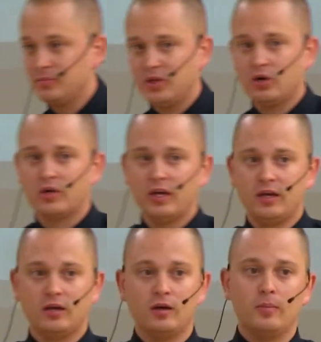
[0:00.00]
be
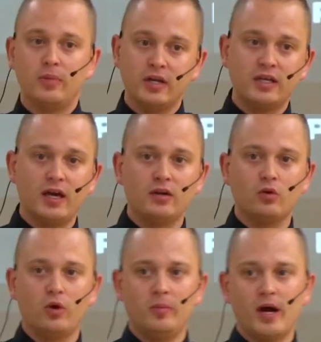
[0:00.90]
okay. But again,
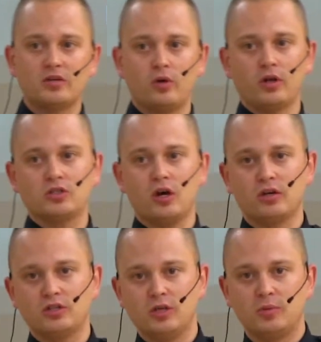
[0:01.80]
going back to our
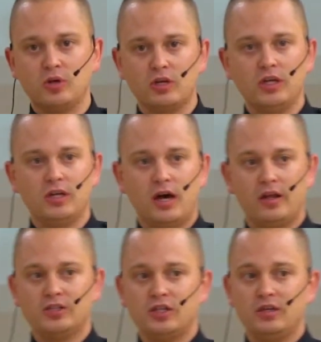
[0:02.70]
chocolate chip cookie
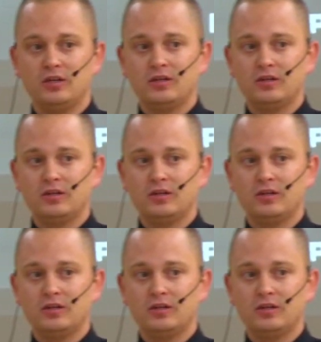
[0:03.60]
analogy,